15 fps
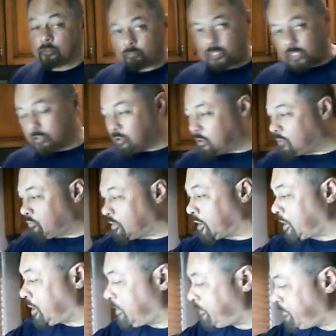blender
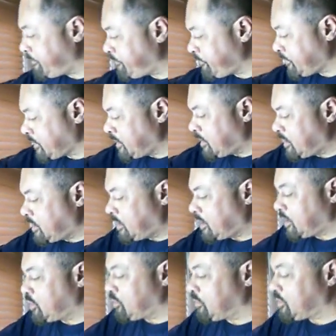running,
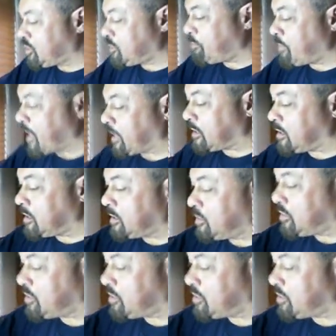and you inspect. You